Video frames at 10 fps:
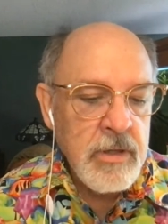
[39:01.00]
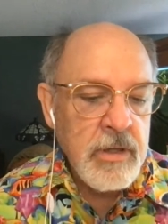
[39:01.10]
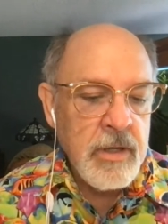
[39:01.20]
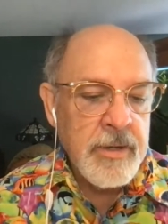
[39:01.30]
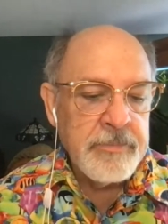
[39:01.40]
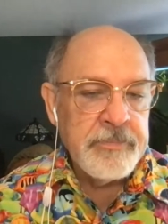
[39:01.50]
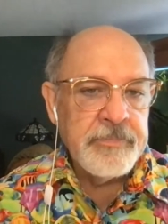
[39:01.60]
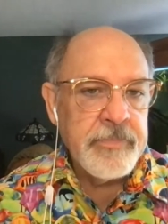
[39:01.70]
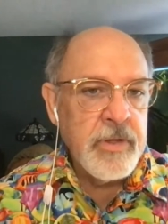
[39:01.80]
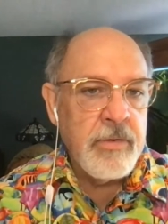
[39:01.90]

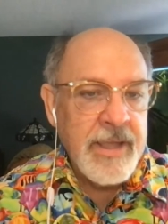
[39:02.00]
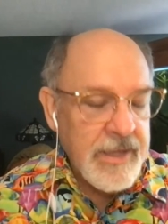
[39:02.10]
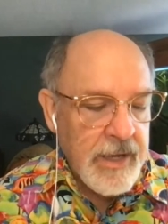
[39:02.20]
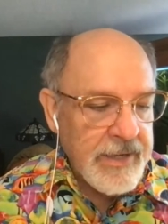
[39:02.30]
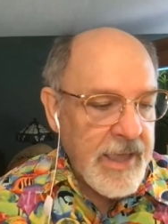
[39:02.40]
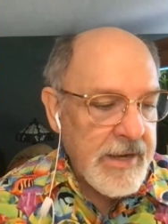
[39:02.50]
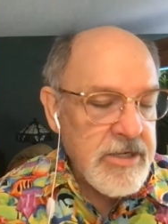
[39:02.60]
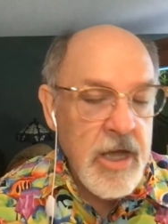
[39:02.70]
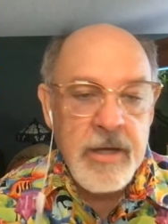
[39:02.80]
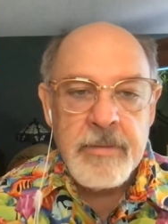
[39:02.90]
I can
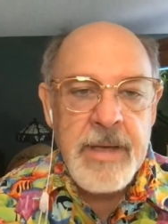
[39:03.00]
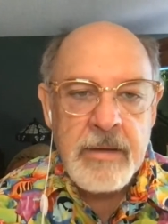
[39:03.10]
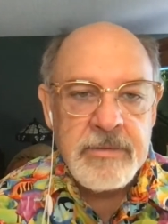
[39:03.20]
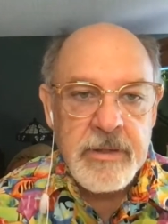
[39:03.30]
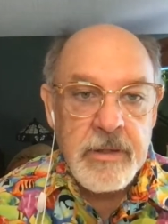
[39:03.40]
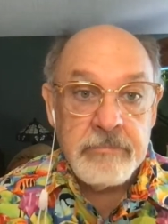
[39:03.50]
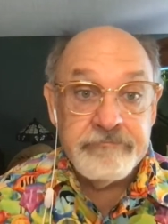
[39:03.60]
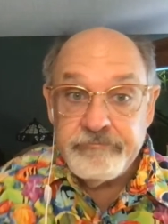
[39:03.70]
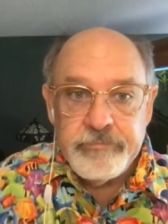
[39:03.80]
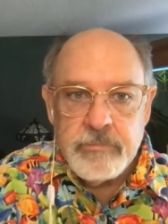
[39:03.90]
talk about
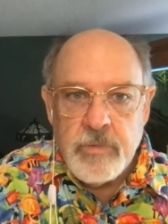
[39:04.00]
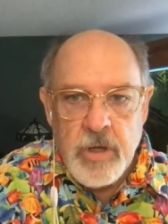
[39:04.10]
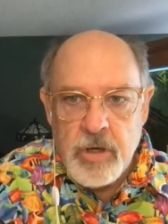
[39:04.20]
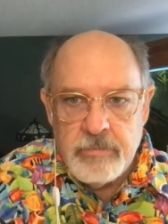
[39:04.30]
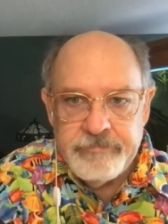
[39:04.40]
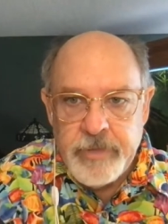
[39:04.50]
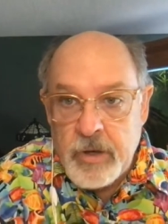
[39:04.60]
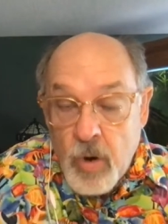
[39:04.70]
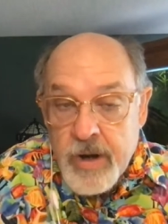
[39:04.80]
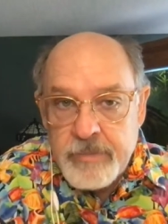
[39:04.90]

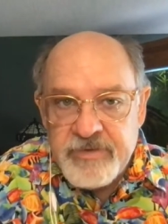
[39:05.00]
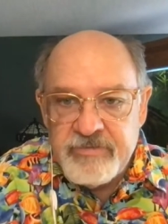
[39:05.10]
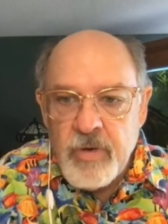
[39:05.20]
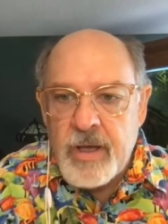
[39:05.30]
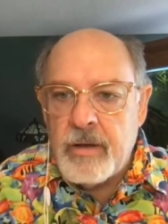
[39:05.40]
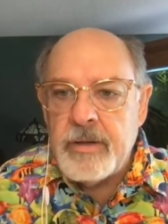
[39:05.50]
aquariums as well.